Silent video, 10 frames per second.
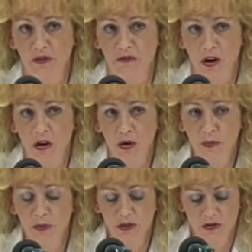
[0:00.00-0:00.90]
the
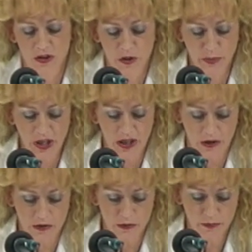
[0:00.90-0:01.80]
farm to the plant,